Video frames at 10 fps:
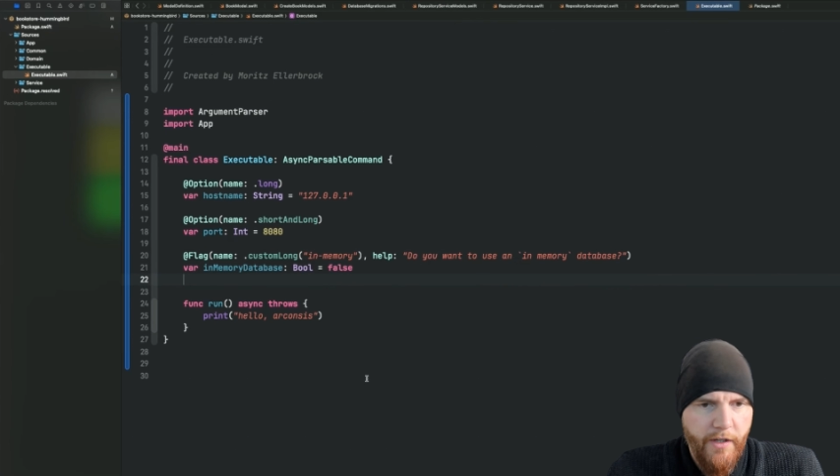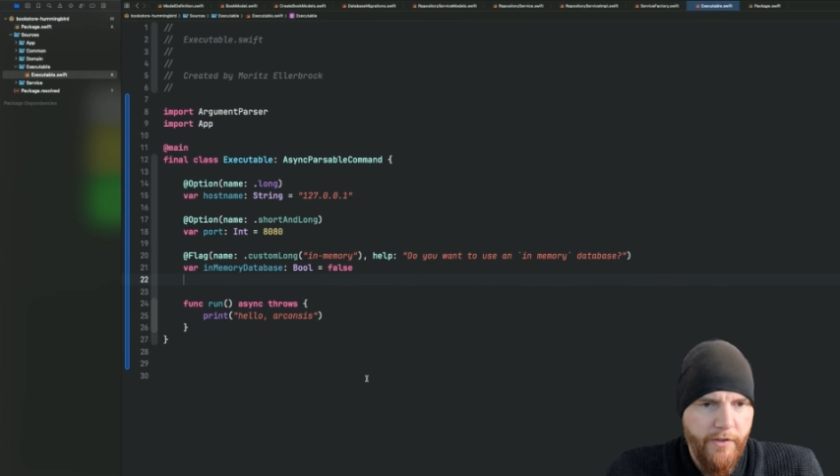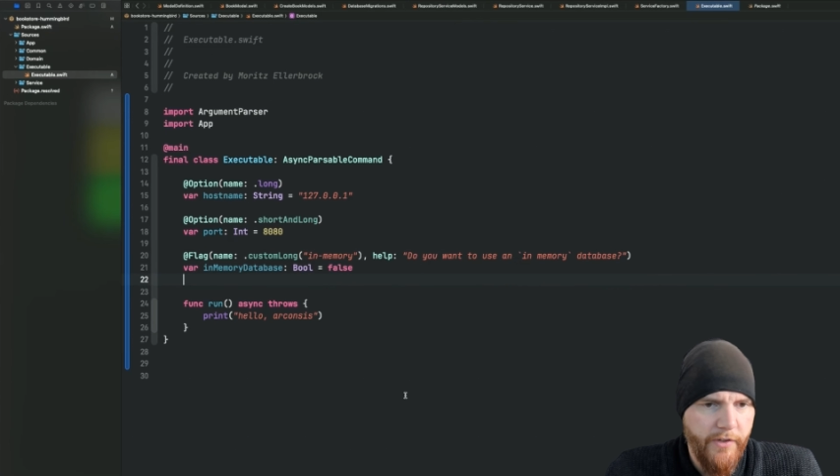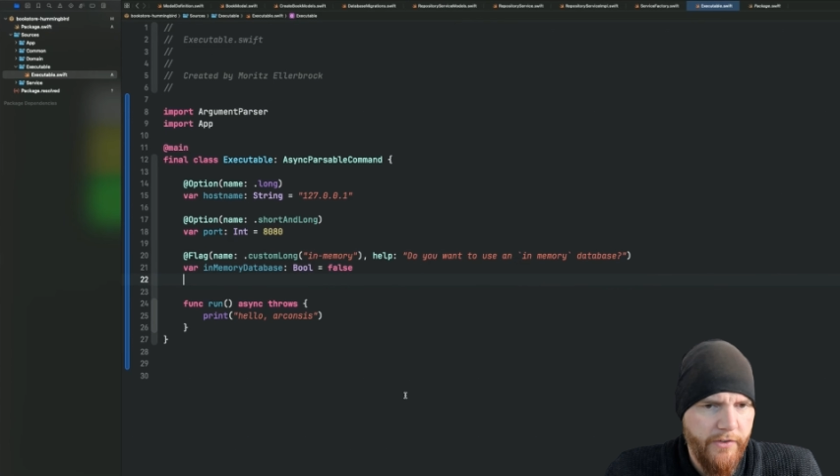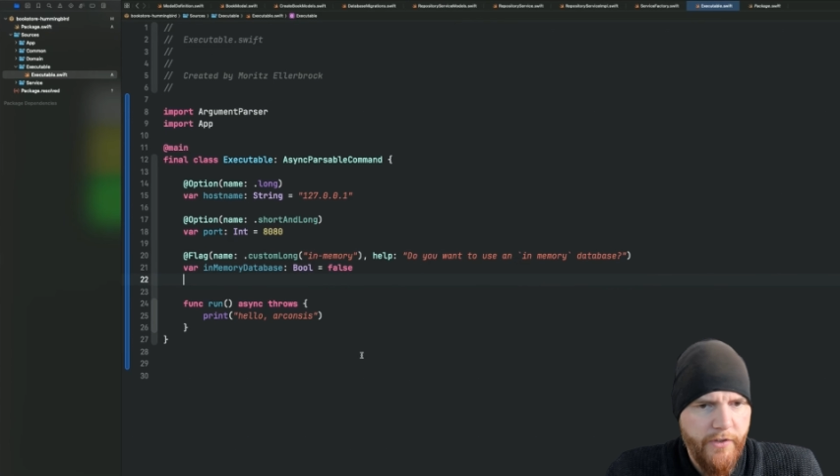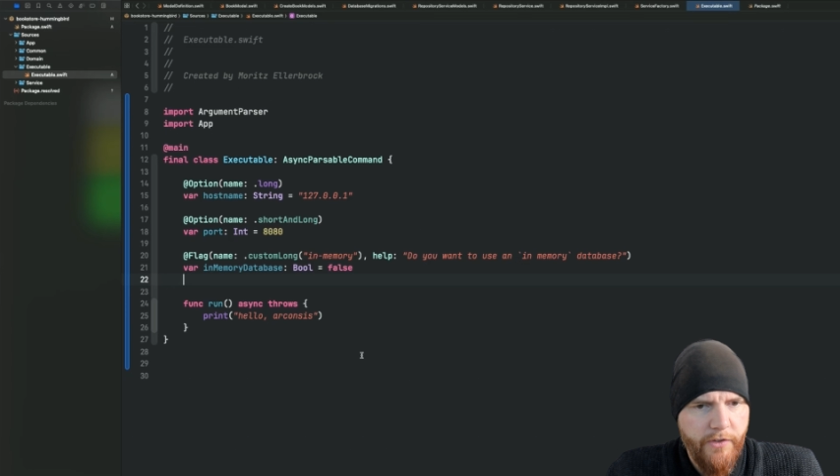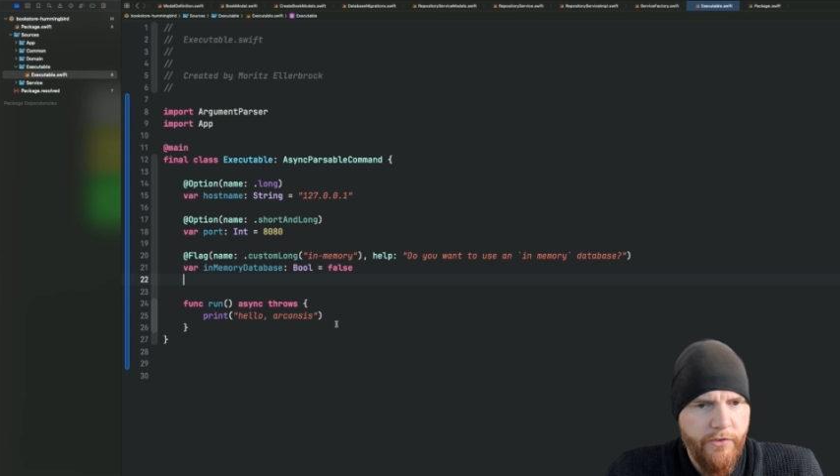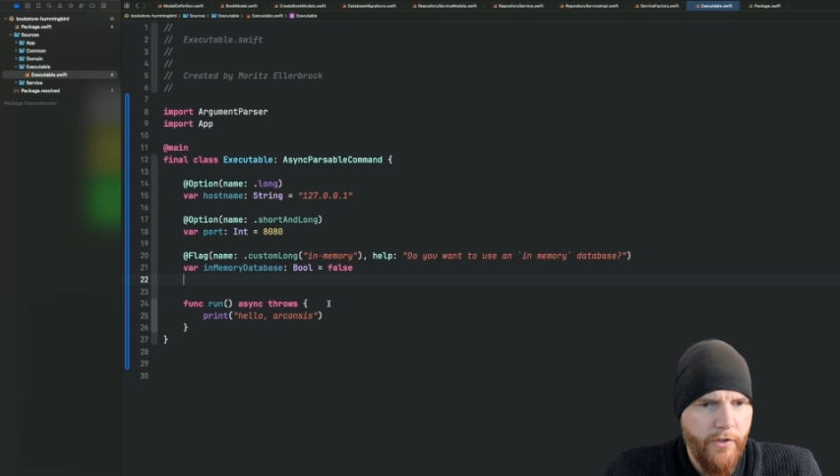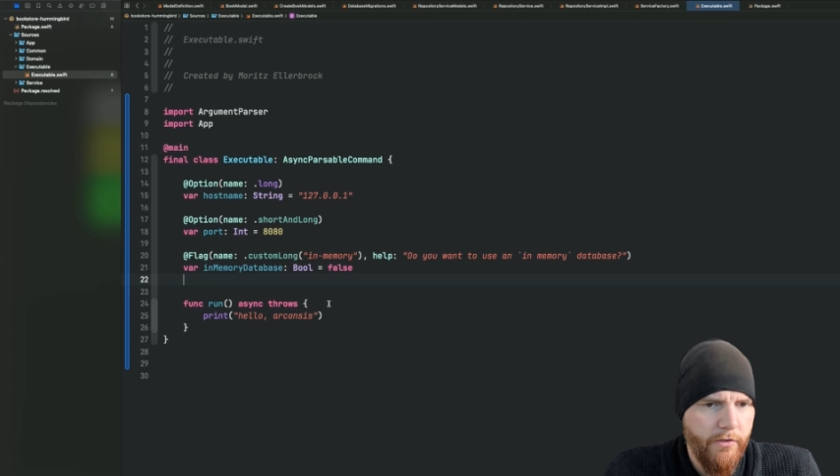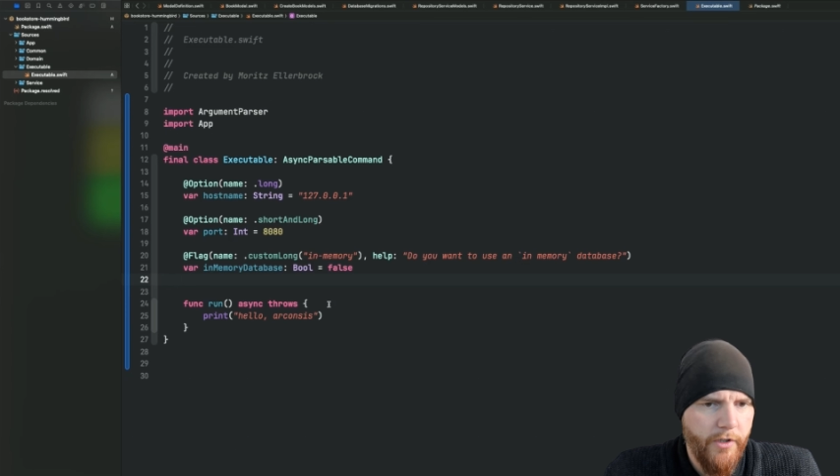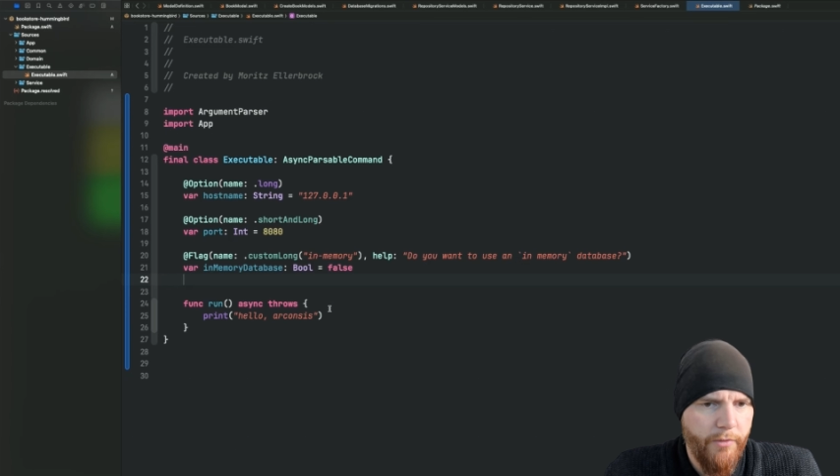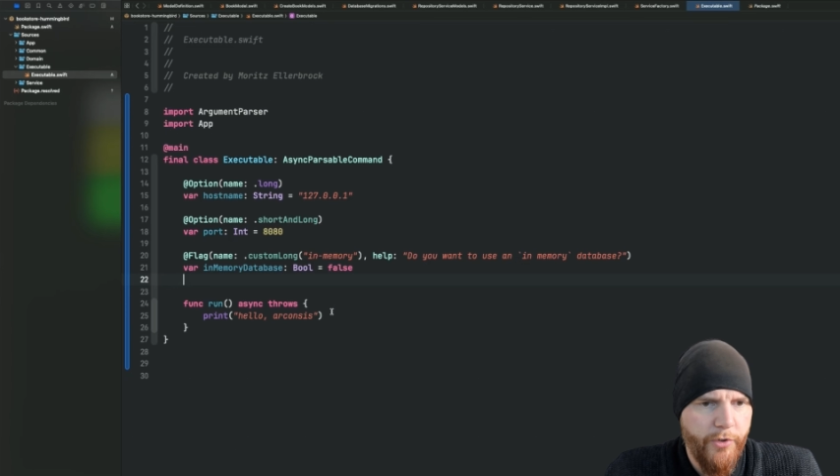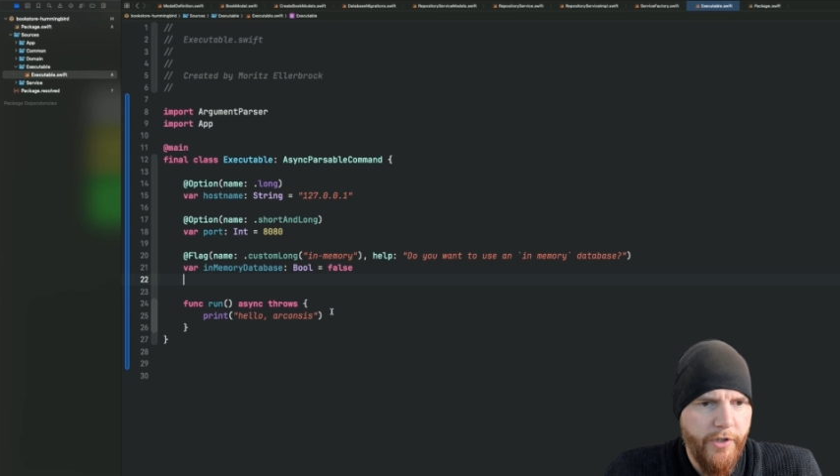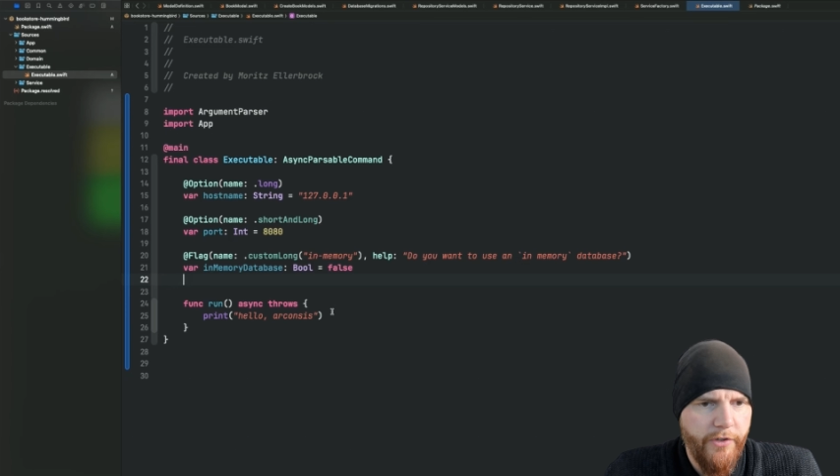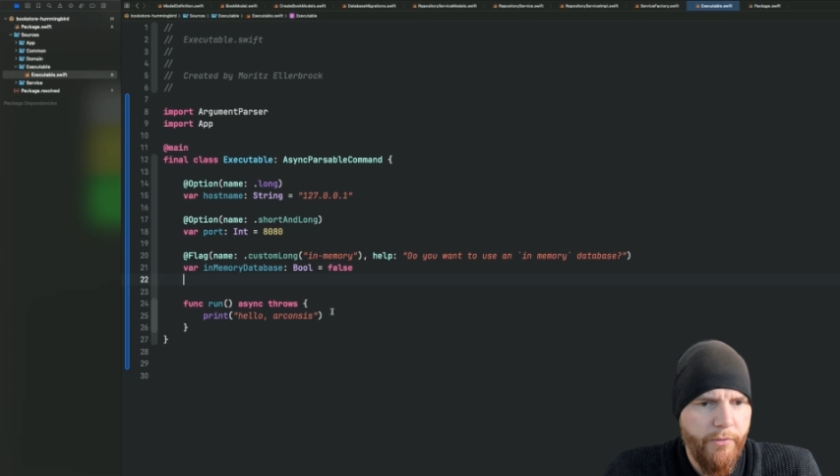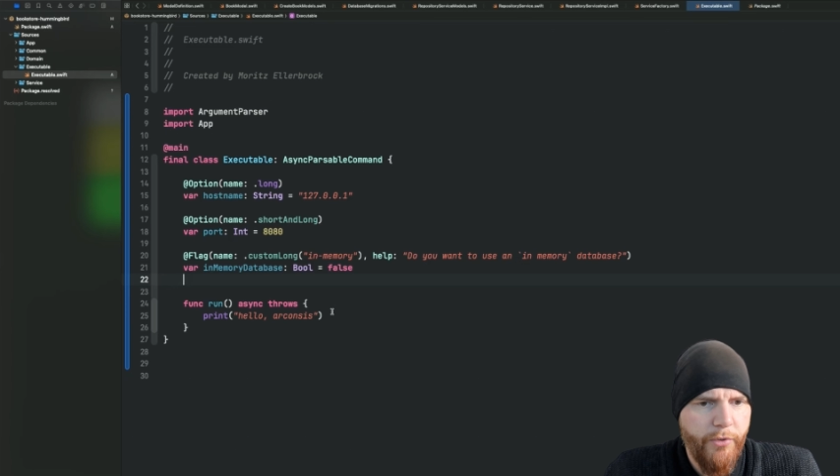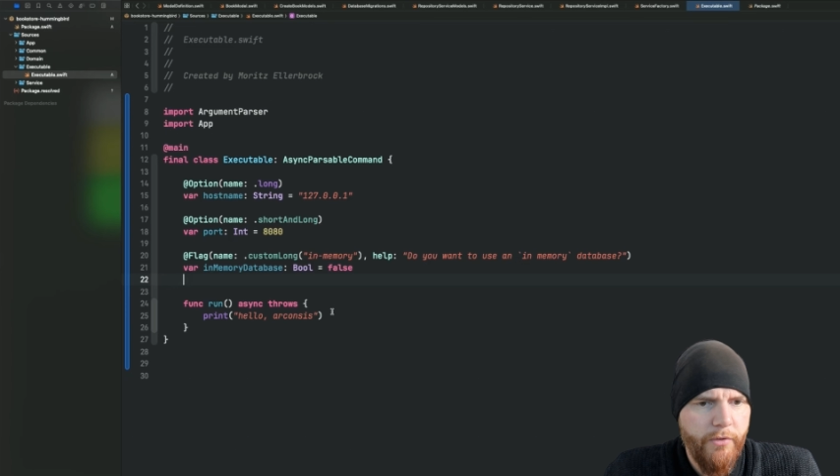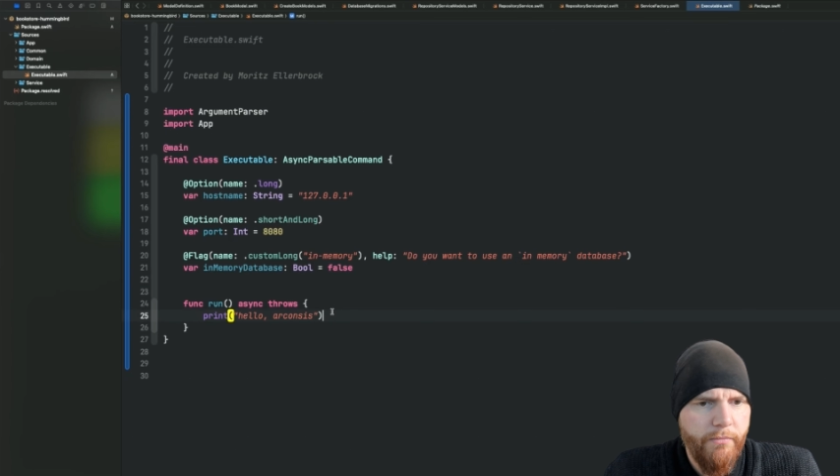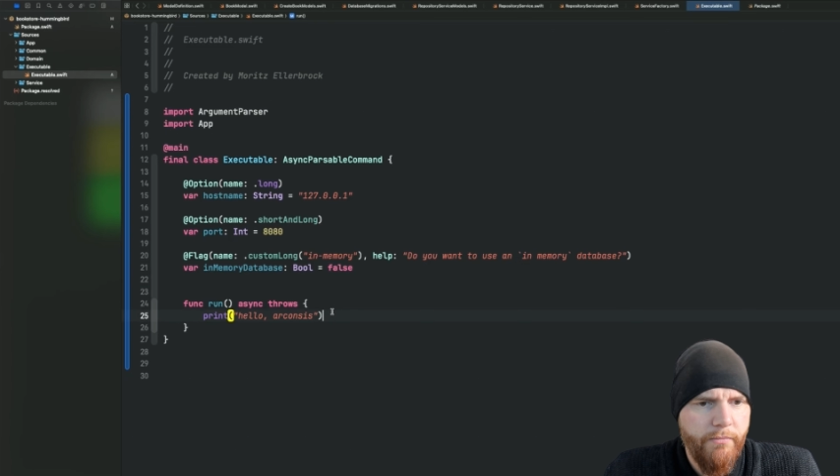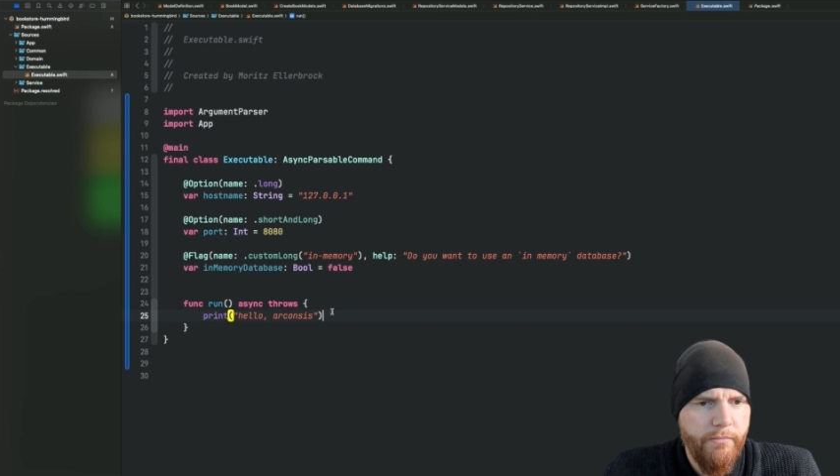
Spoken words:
This is already pretty simple.